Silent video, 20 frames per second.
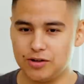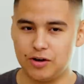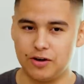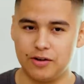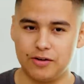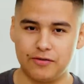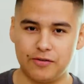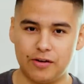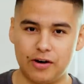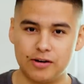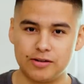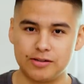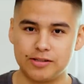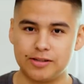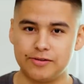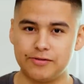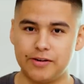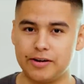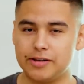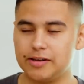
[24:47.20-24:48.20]
So
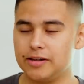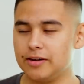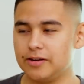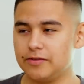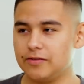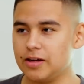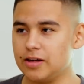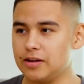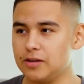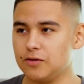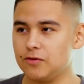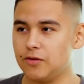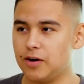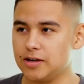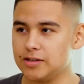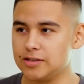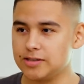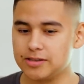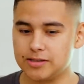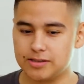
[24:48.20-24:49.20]
honestly, if I had to give any
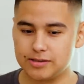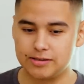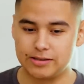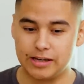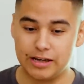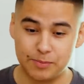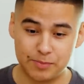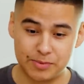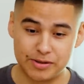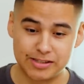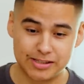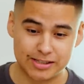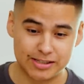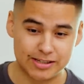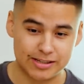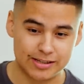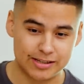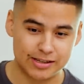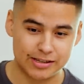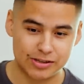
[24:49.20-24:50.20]
advice, is get a
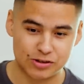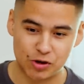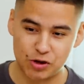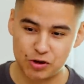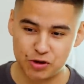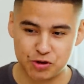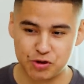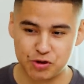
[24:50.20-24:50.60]
PC, start